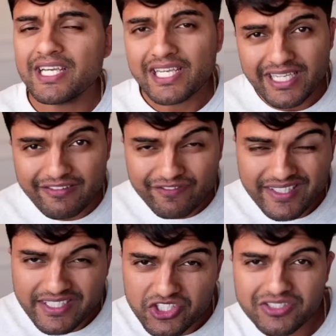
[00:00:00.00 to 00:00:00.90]

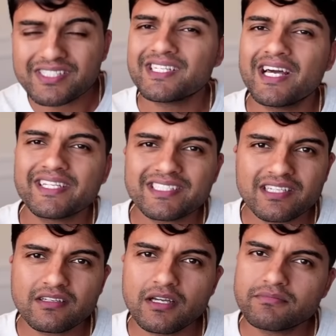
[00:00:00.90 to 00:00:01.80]
Inflation started to
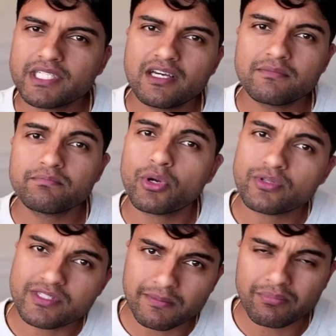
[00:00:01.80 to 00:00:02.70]
come down, both
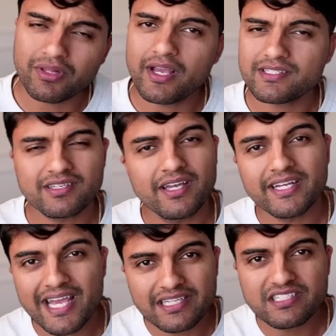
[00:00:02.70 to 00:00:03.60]
supply side
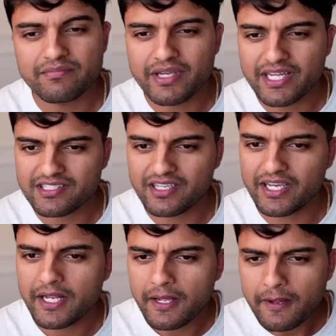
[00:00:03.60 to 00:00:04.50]
and demand side.
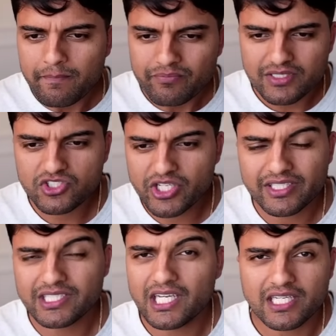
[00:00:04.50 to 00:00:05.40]
But check it
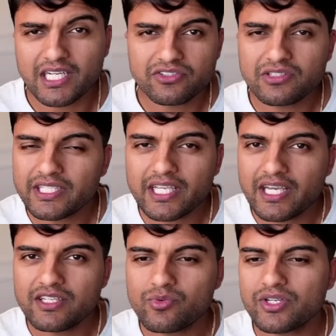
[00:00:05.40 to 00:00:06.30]
out, and I don't think
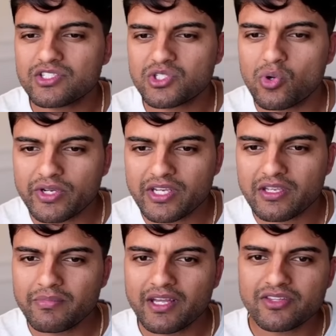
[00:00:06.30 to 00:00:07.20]
anyone is talking
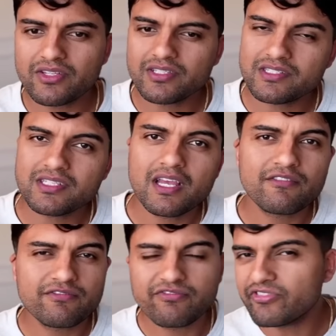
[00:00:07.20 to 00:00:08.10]
about that. It's
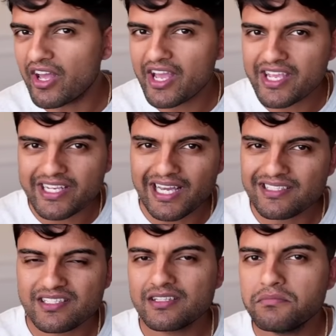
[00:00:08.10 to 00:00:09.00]
flying
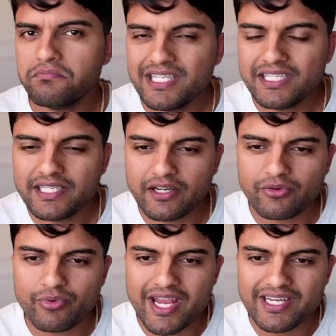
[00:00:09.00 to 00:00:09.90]
under the media
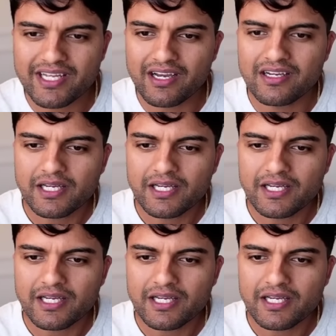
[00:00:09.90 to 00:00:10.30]
radar.